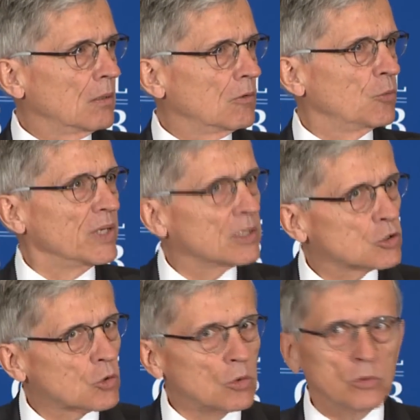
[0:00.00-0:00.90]
will be
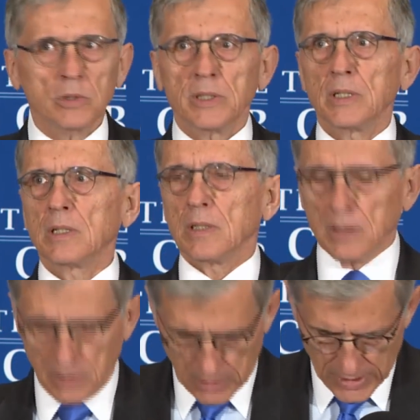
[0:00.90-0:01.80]
controlled
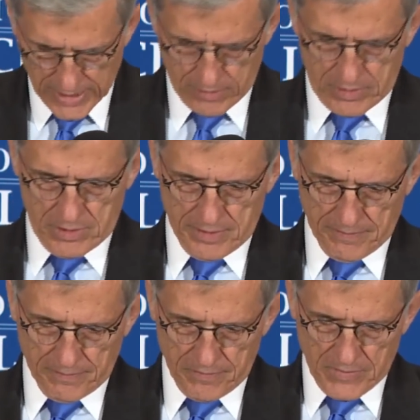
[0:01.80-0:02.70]
in the cloud.
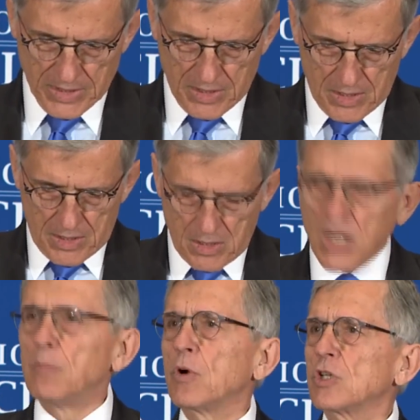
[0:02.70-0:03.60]

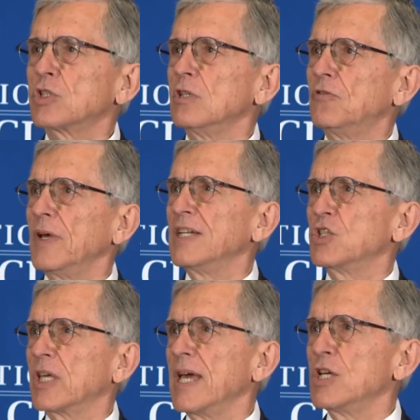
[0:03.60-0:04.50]
Immersive
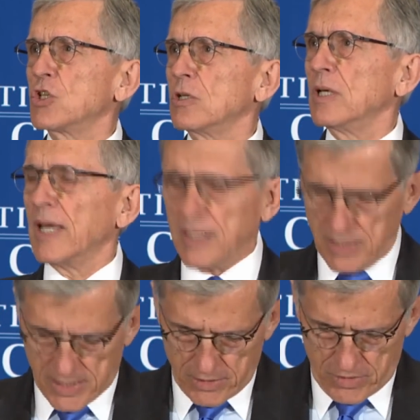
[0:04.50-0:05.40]
education
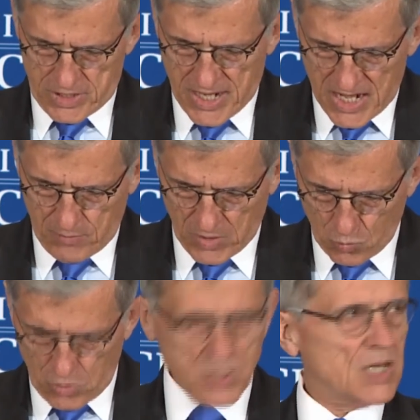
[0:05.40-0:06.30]
and
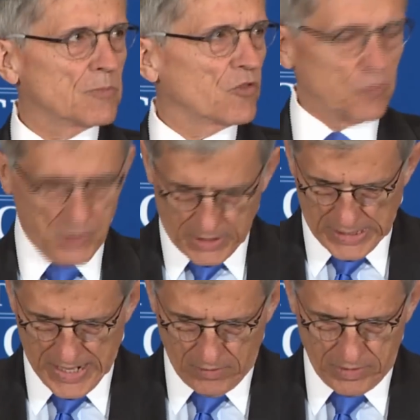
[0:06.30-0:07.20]
entertainment will come from the
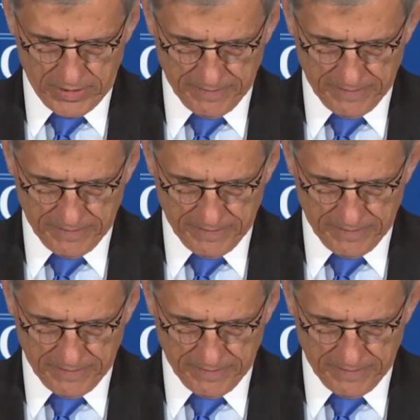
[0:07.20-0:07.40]
cloud.